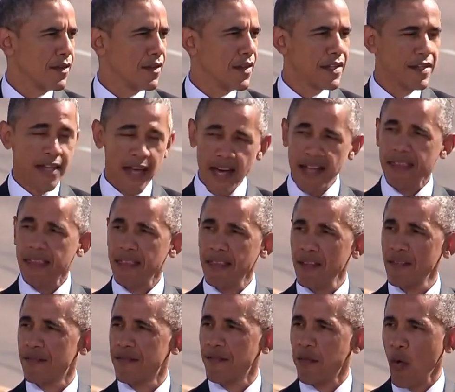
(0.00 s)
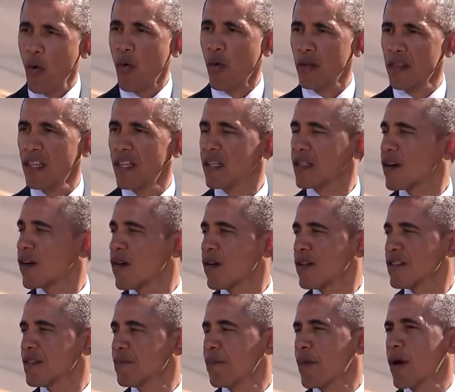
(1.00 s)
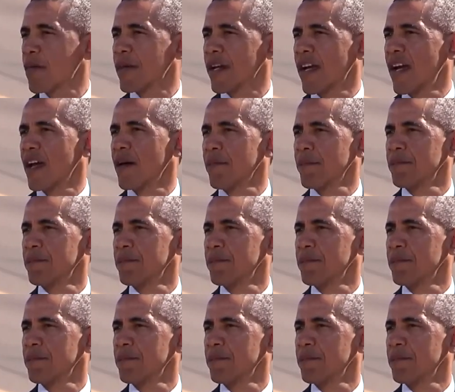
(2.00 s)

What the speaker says: the death of 4 little girls in Birmingham,